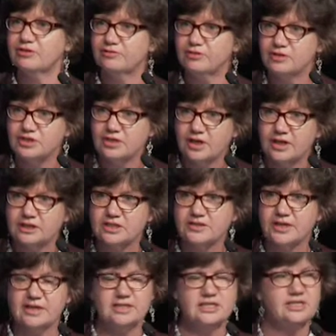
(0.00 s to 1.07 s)
for a food scientist,
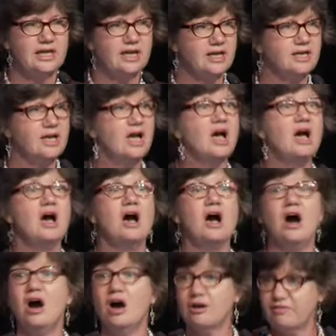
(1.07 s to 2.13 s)
they can say,
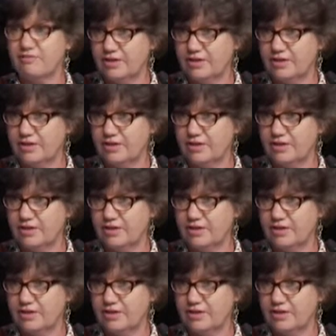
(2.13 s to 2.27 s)
I